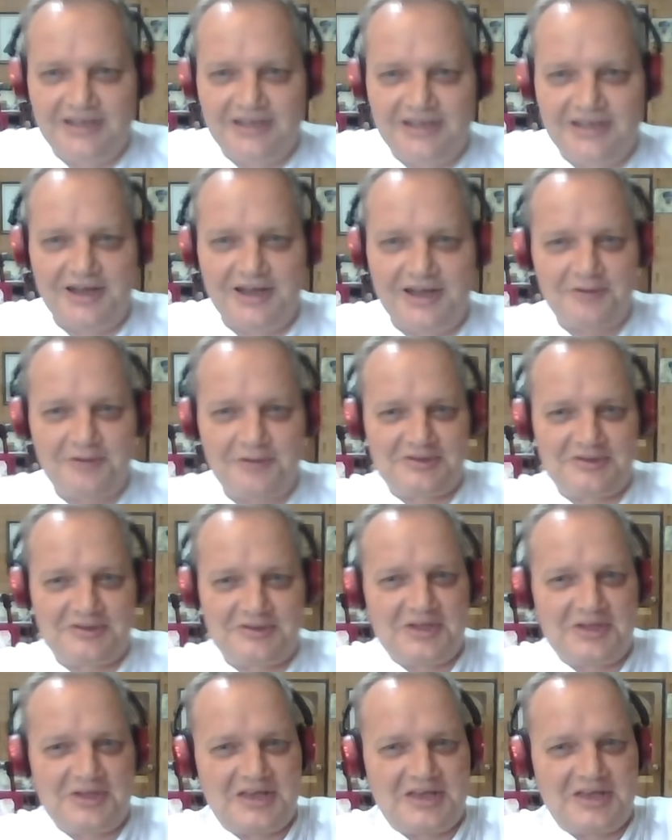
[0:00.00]
and I was
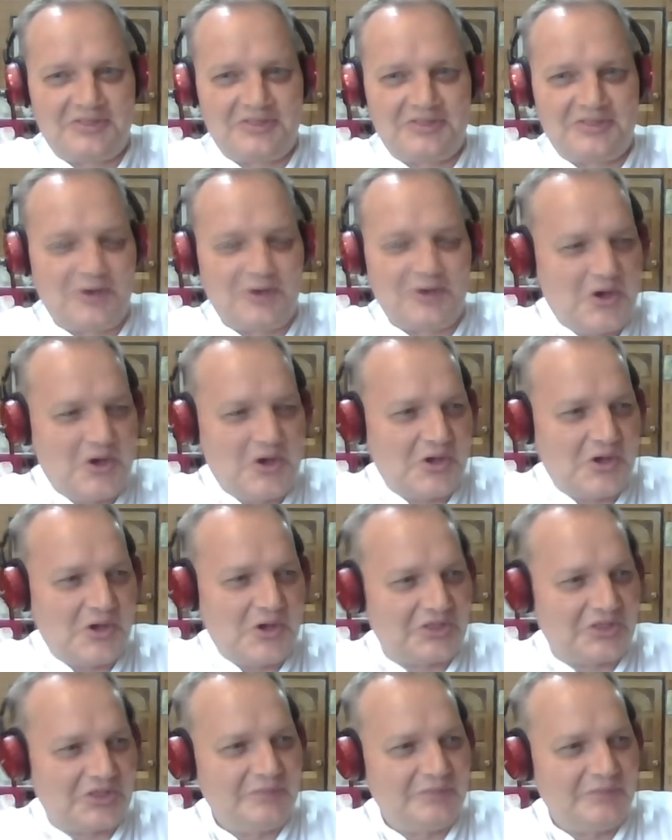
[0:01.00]
looking at the
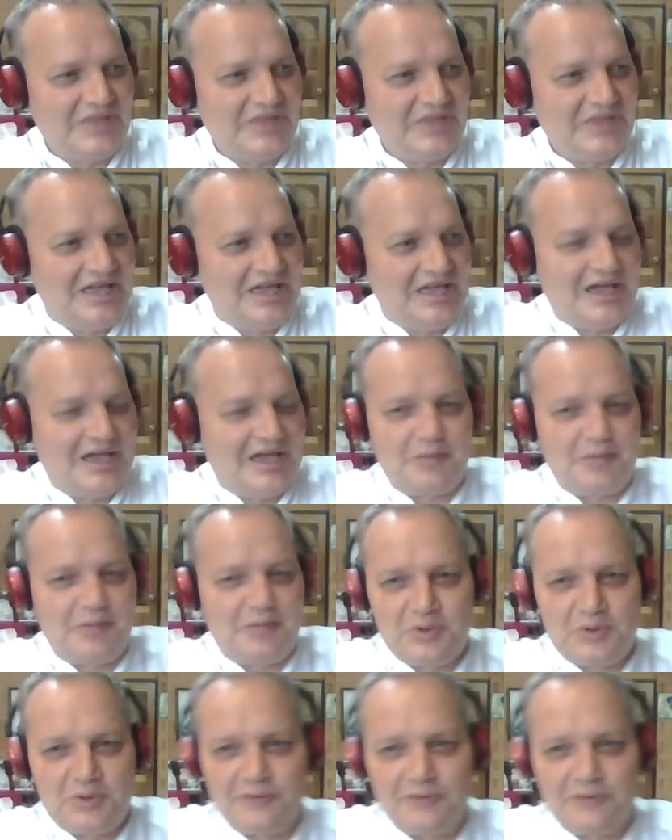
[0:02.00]
earth, how
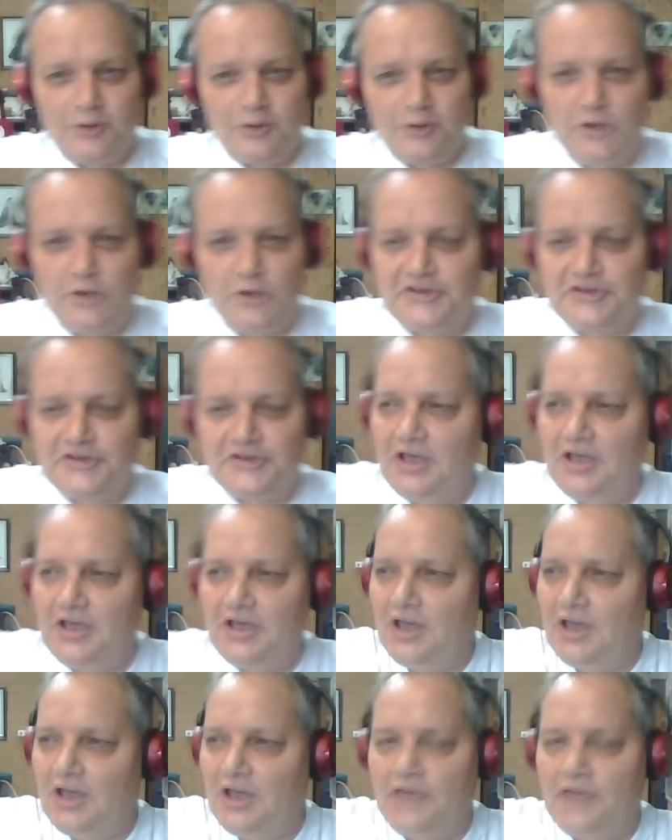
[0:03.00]
beautiful it was,
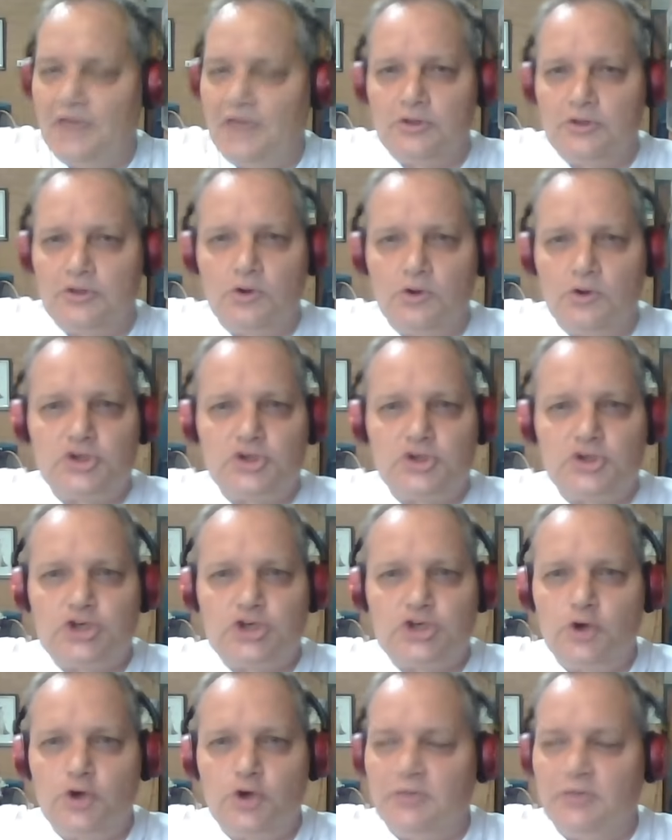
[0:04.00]
and the Lord
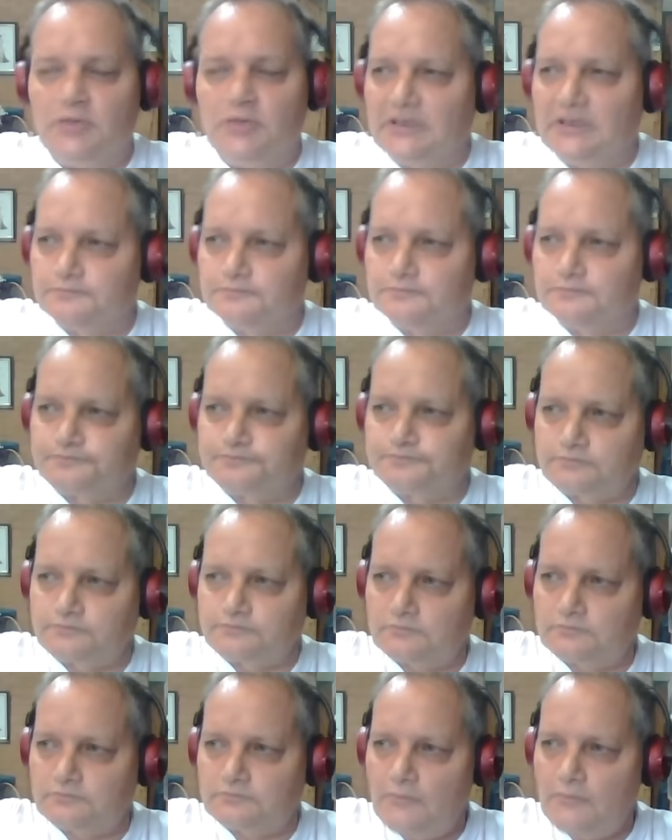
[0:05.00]
showed me
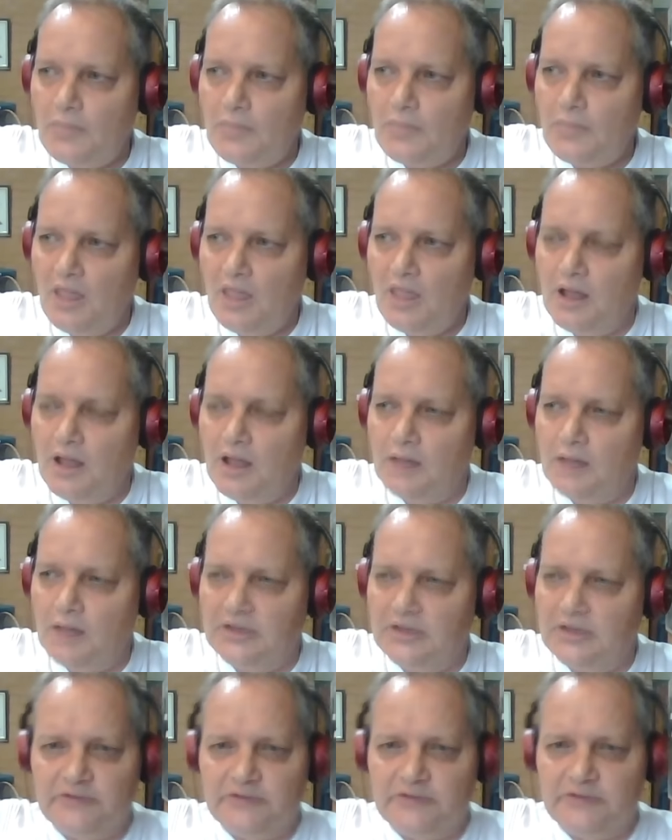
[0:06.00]
um, in
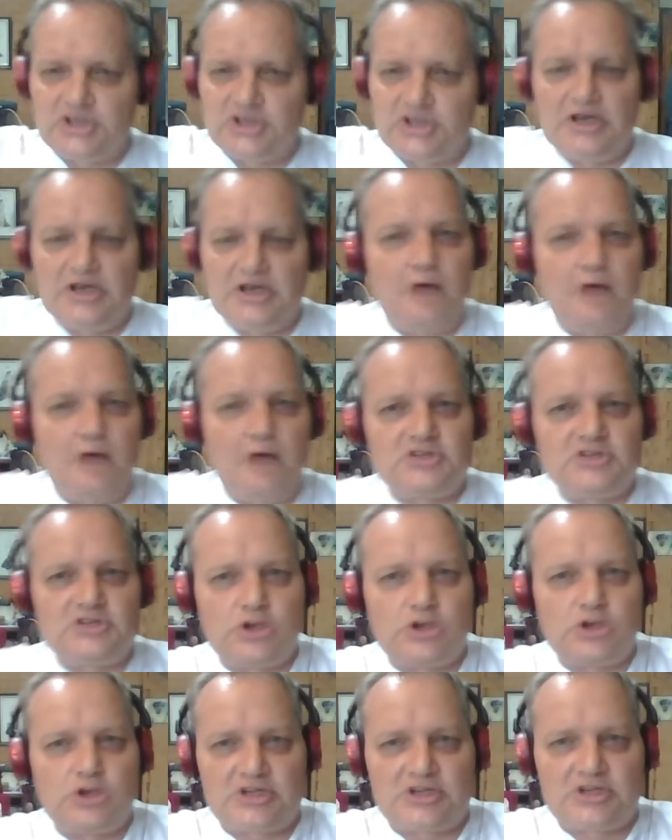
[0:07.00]
a vision. Now, I was so
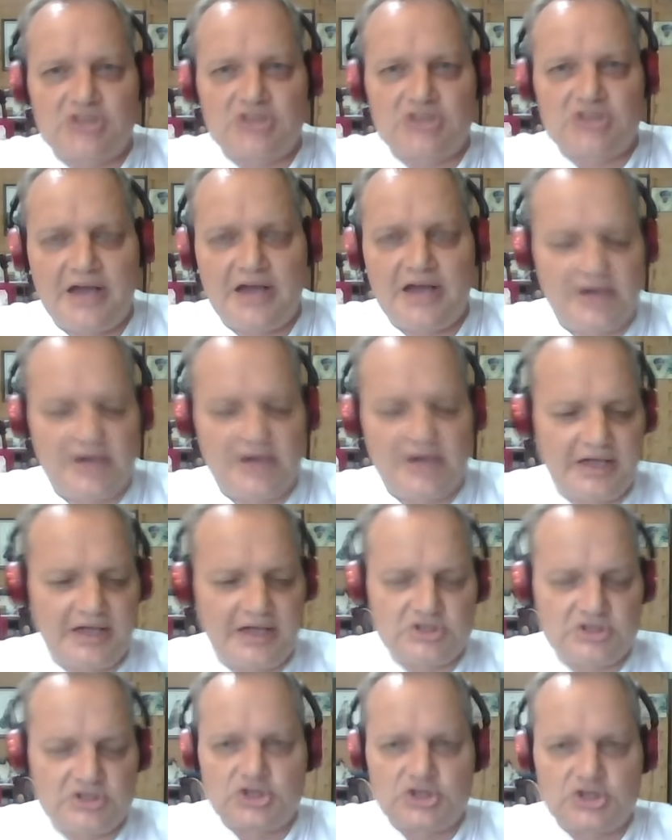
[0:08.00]
excited. I had
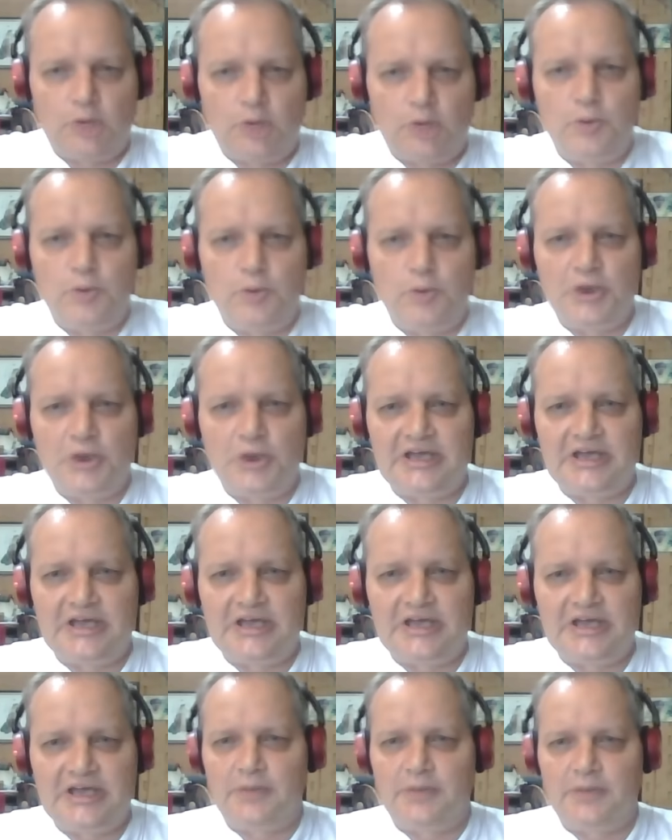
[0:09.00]
just gotten born again
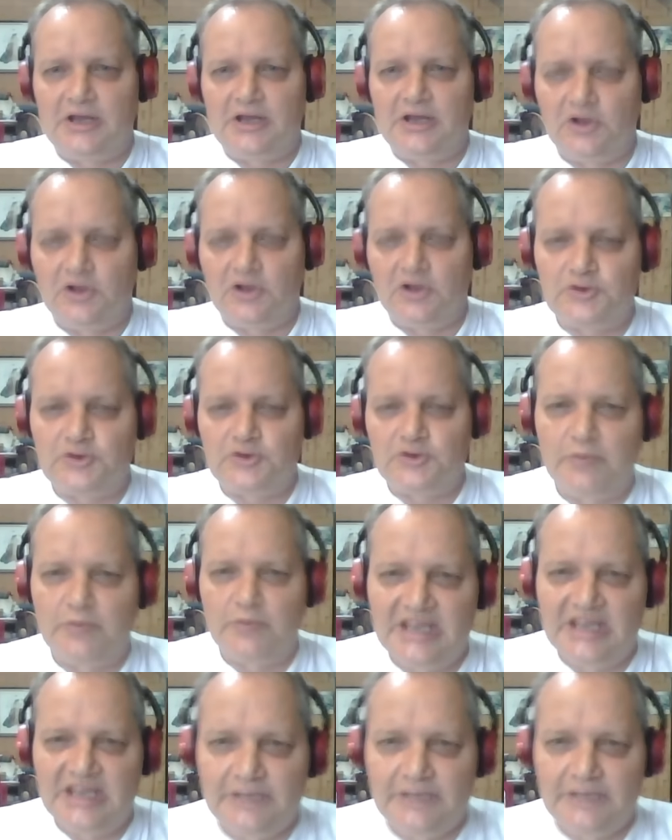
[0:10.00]
at a Pentecostal
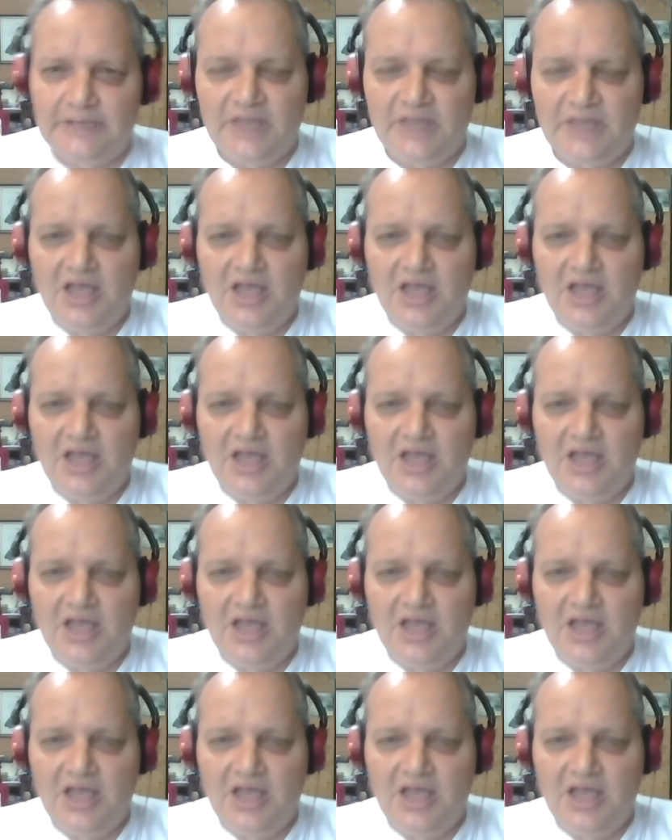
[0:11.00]
meeting,